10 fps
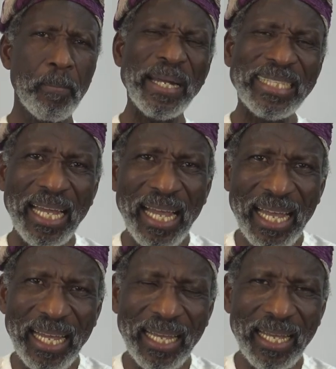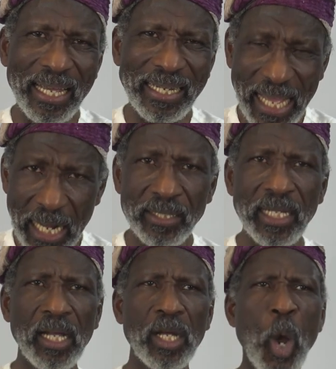Mata
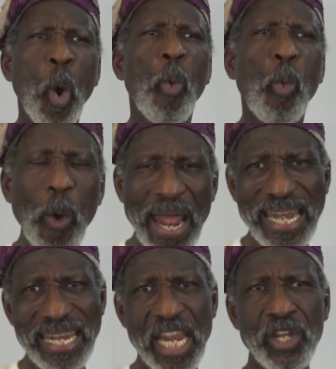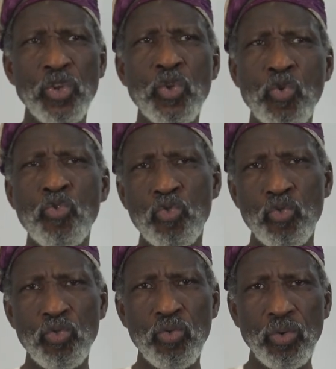dakhalta, when did
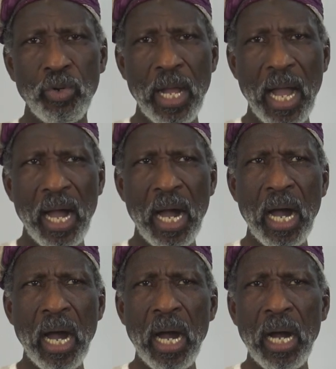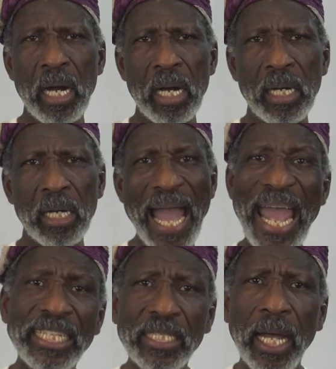you uh,
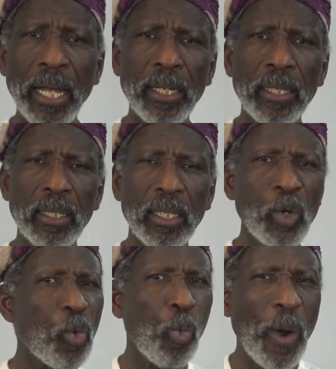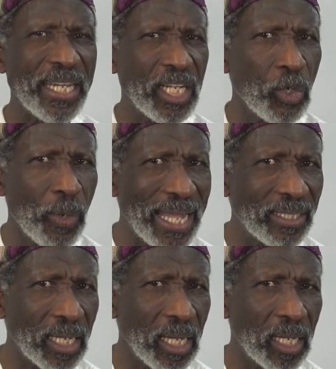enter? When did you
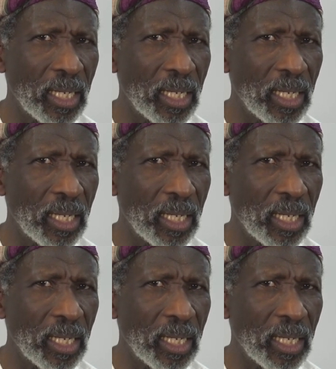enter?